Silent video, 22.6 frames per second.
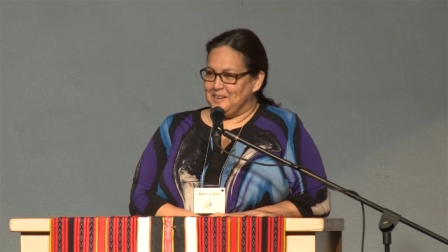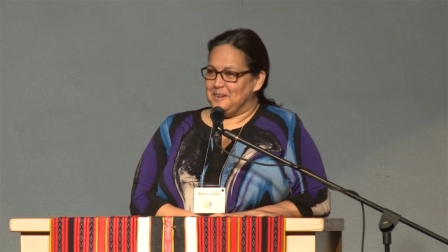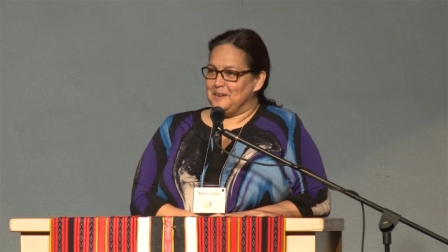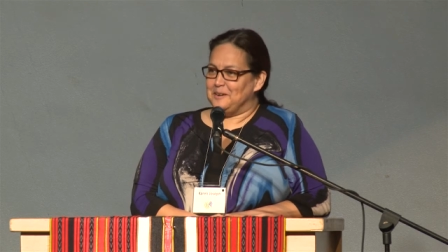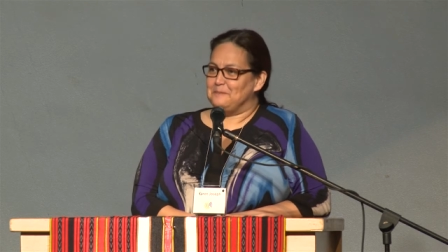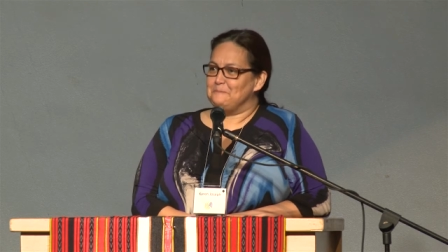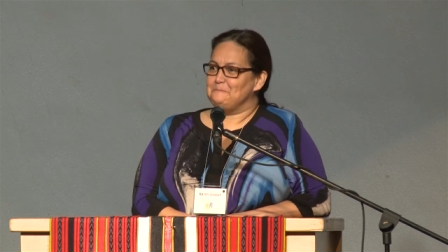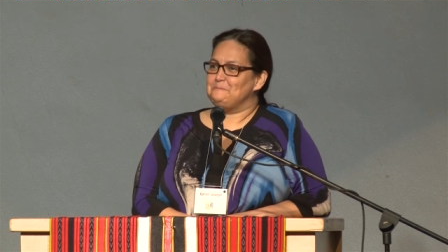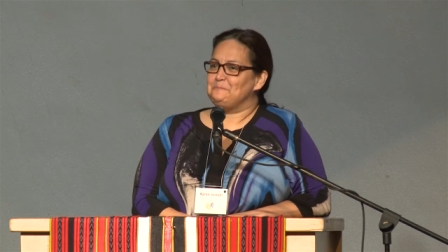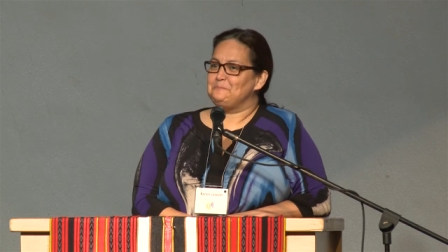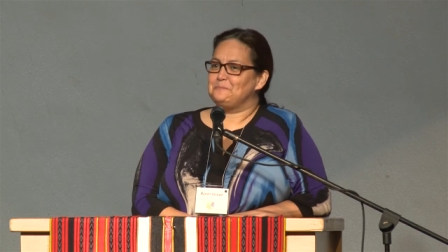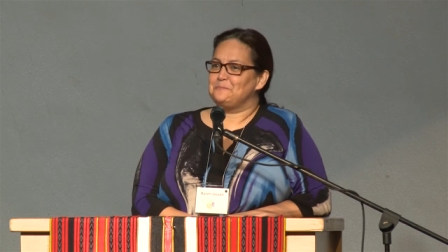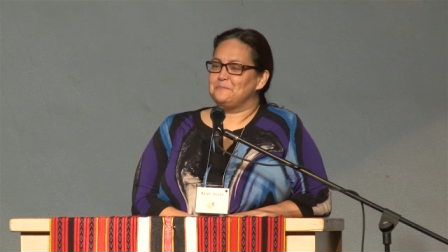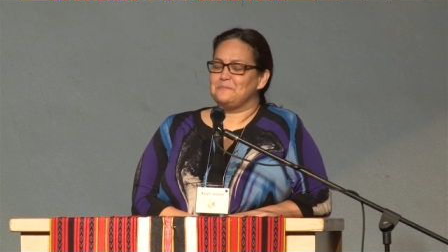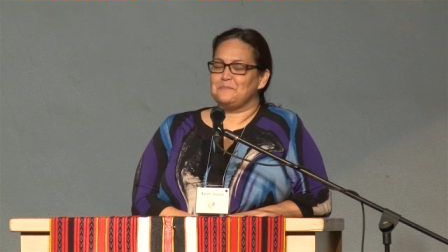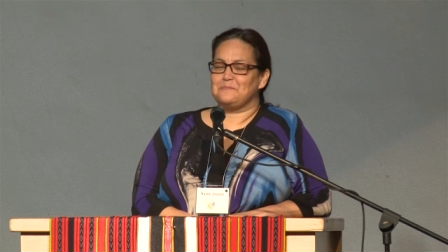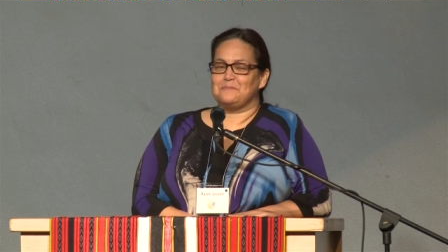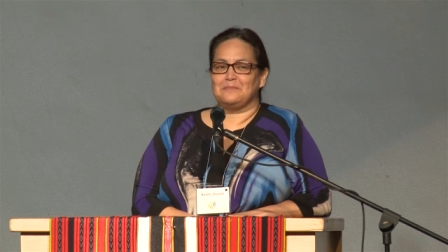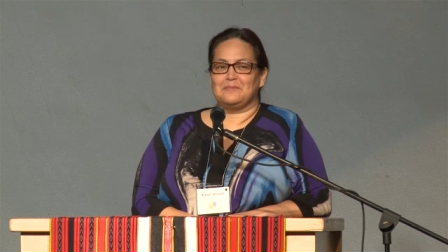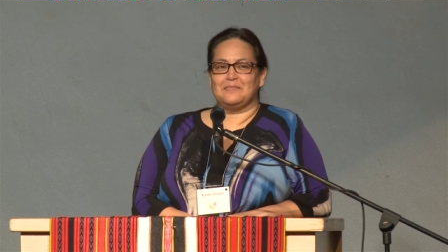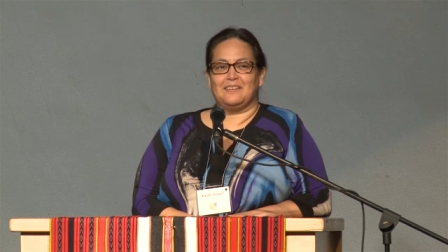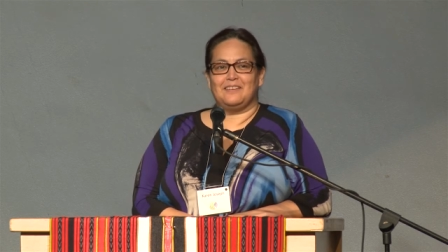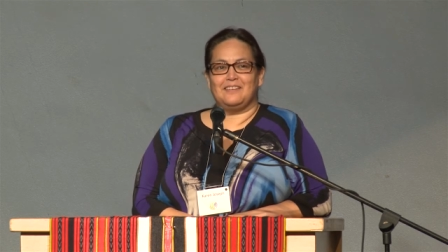um,
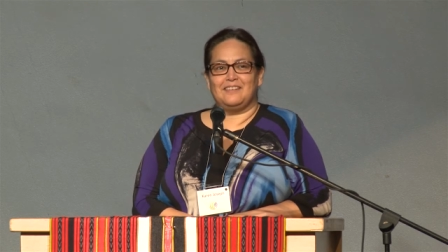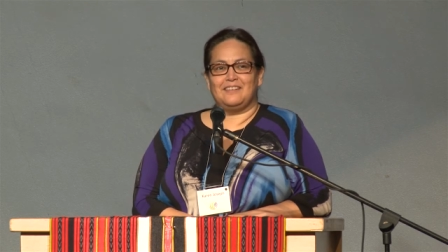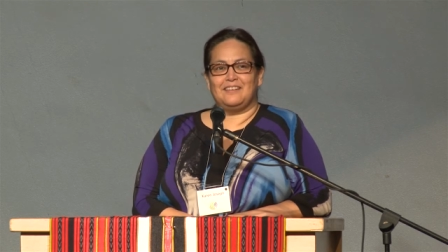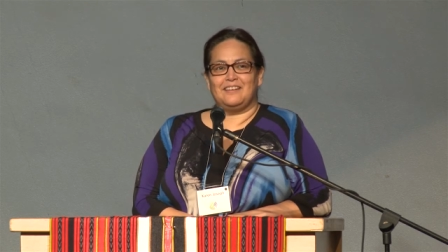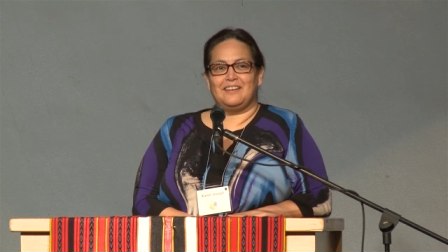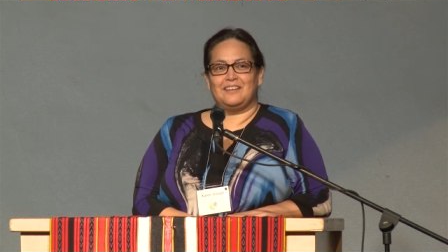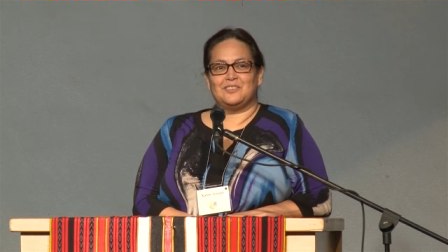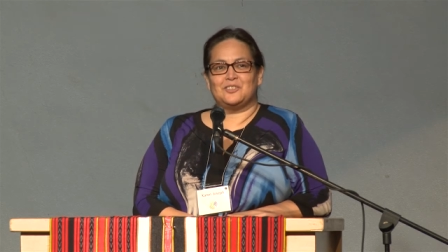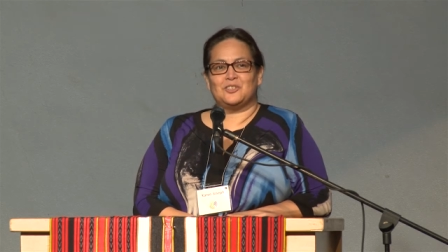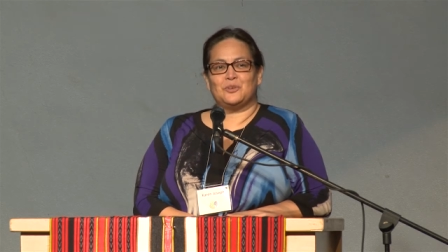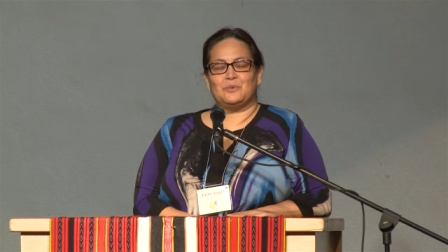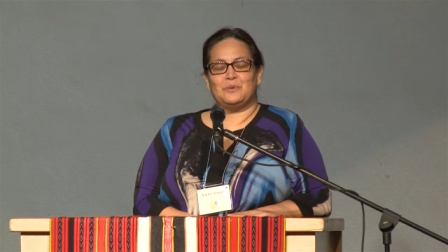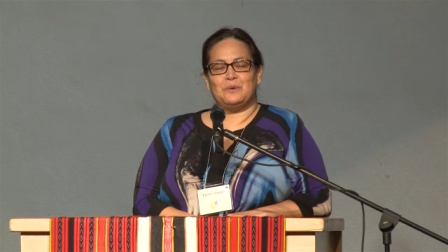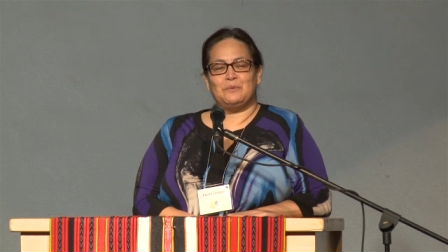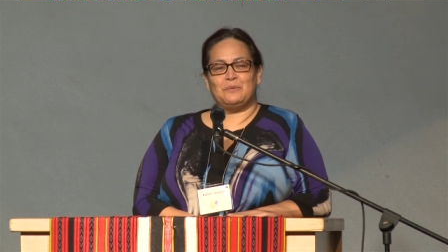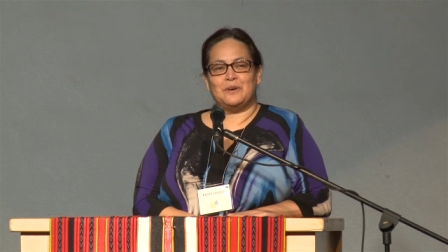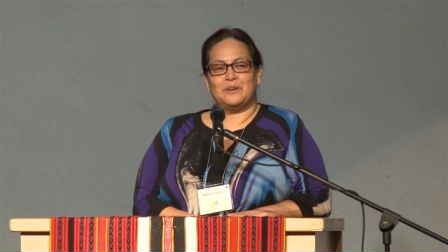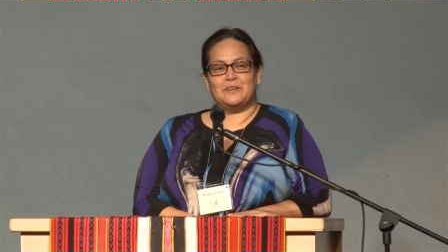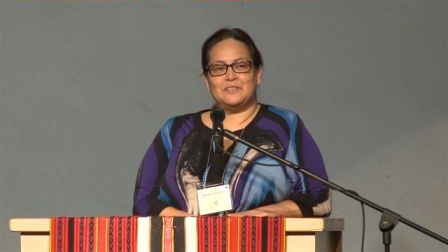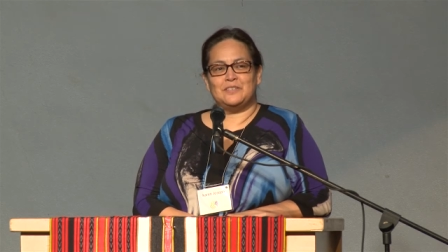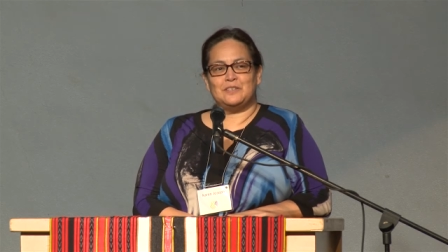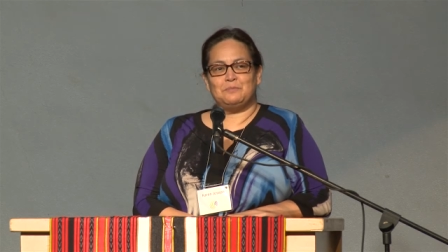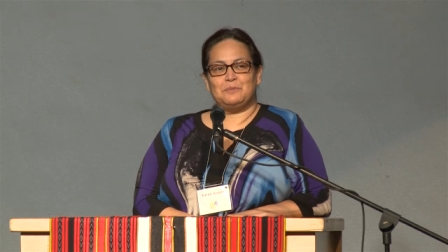and so we
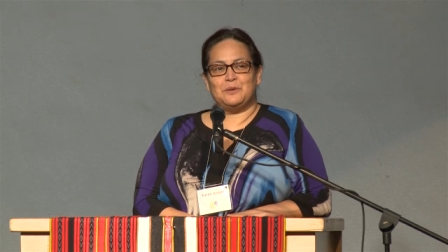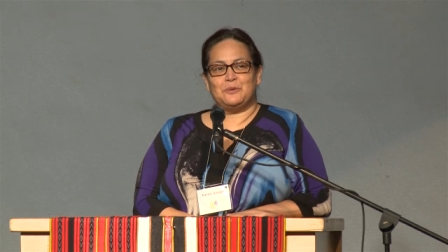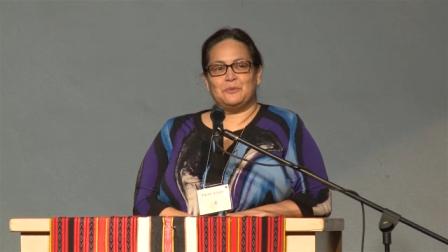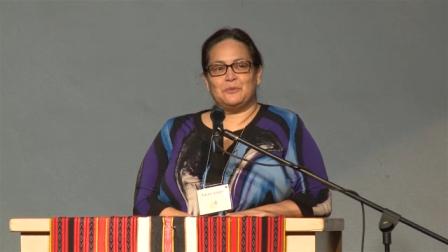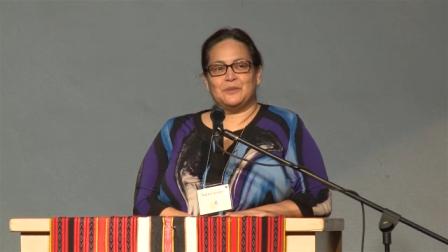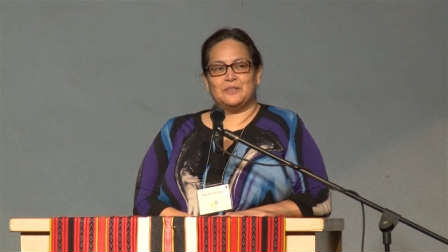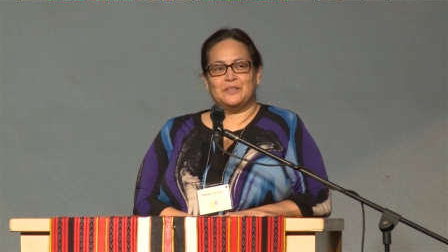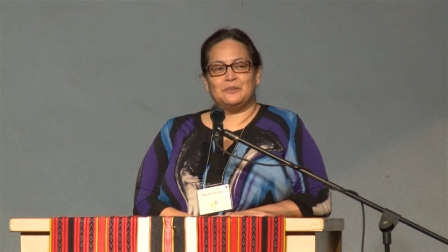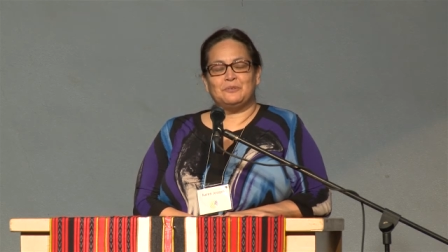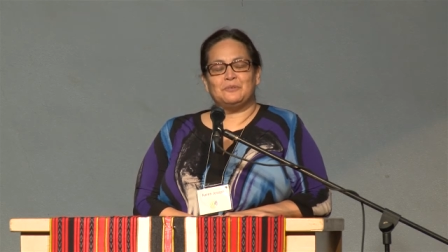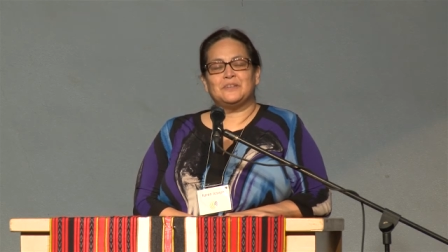wanted to be really,